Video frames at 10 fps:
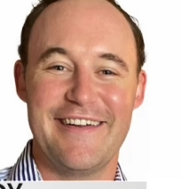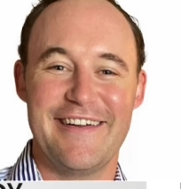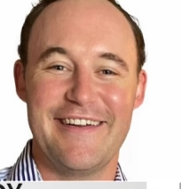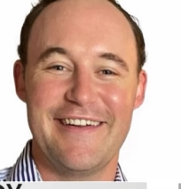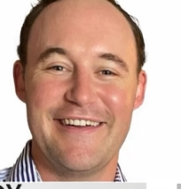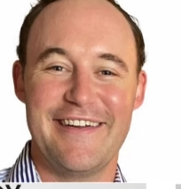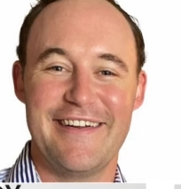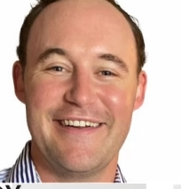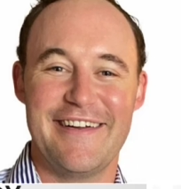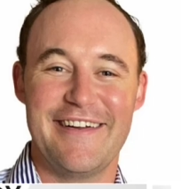
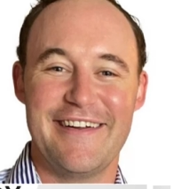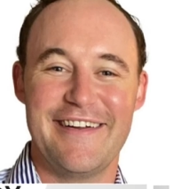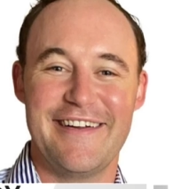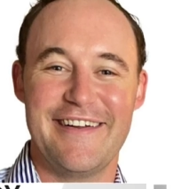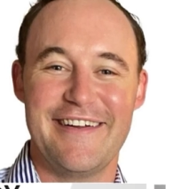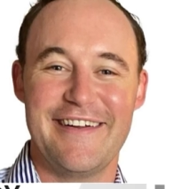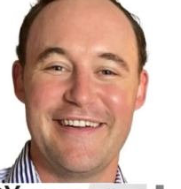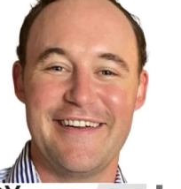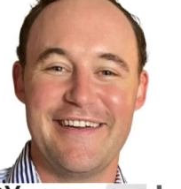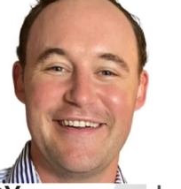
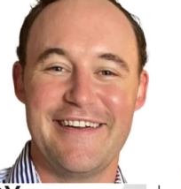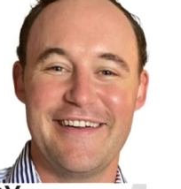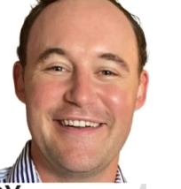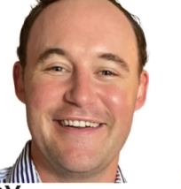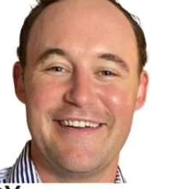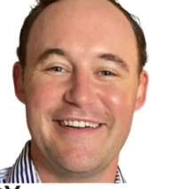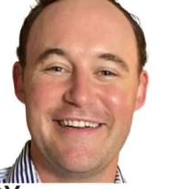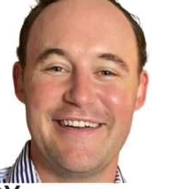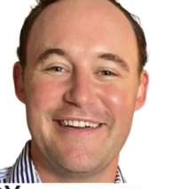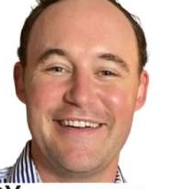
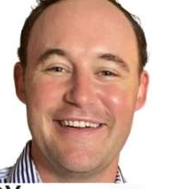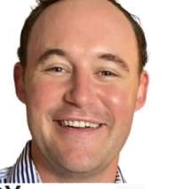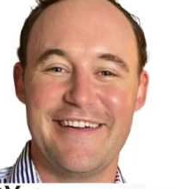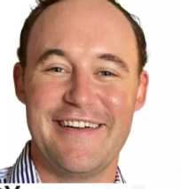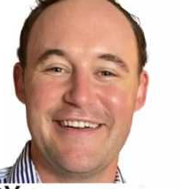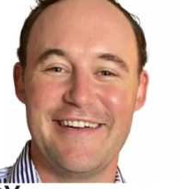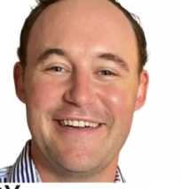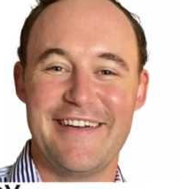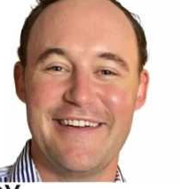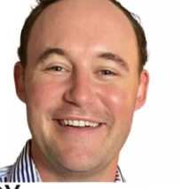
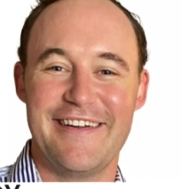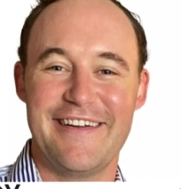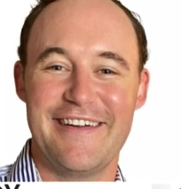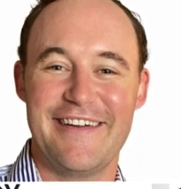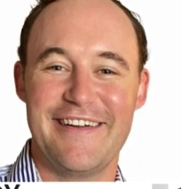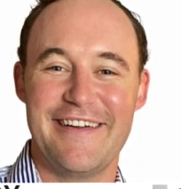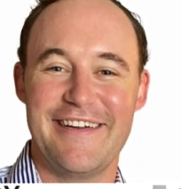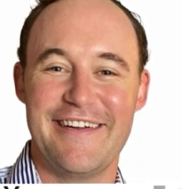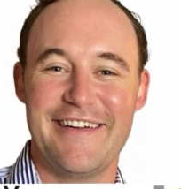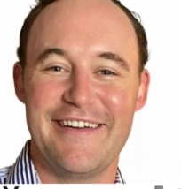
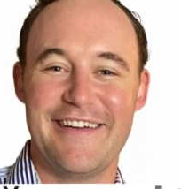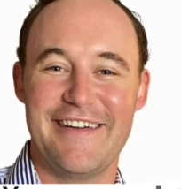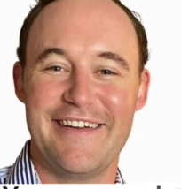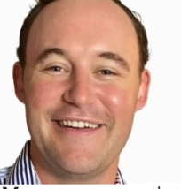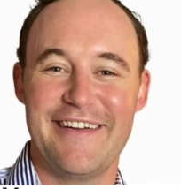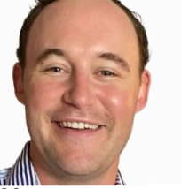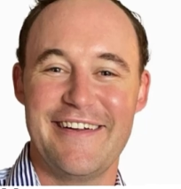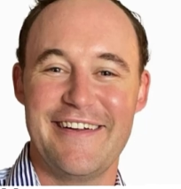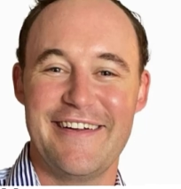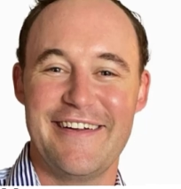
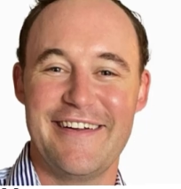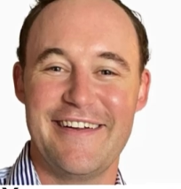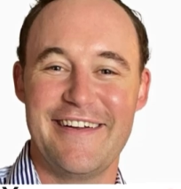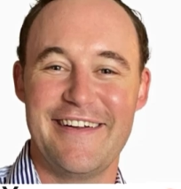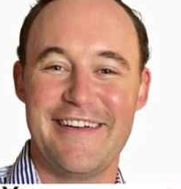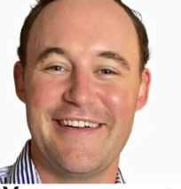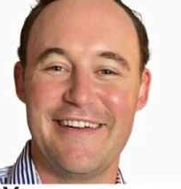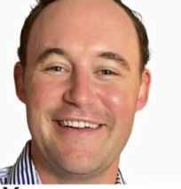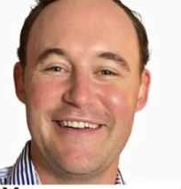(not speaking)